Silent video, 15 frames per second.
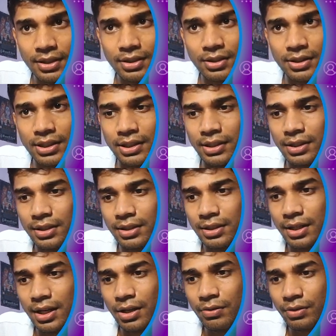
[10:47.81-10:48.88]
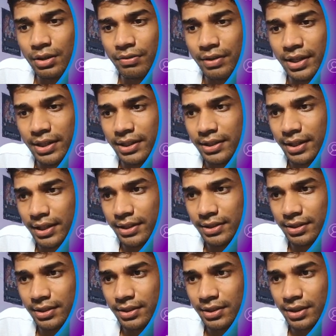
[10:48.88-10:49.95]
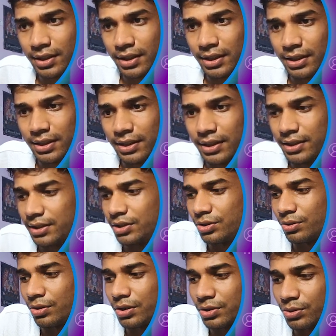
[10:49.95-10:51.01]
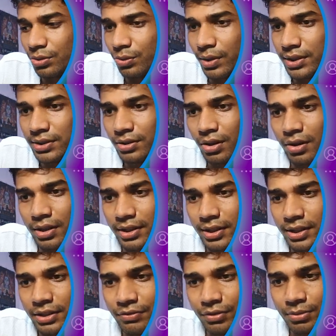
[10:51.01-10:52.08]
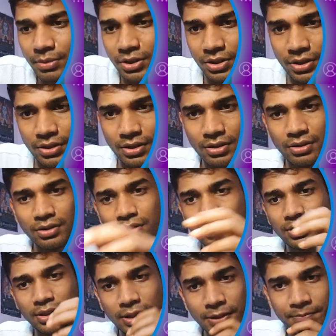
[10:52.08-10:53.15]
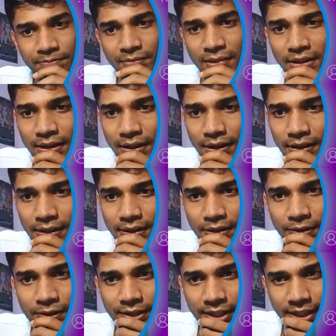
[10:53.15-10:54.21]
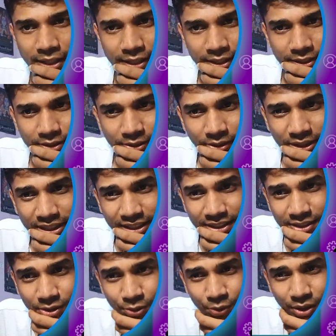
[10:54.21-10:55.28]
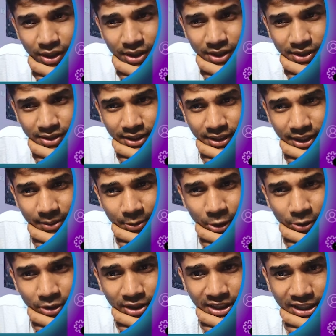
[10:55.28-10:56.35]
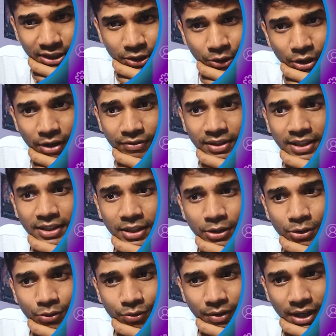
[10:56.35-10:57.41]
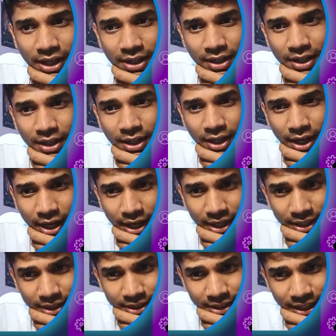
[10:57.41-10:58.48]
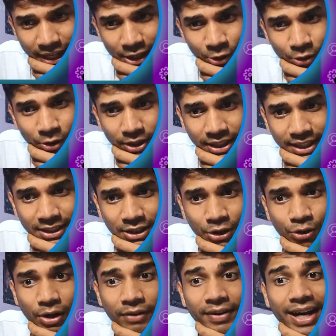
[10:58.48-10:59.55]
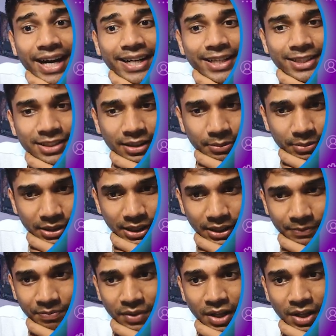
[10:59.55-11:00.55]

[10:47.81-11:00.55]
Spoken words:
Okay, now if I hit enter, it is gonna show us all the information, you see. Okay, so it is showing us that about.txt you have created a new file. In the hello.txt you have added something.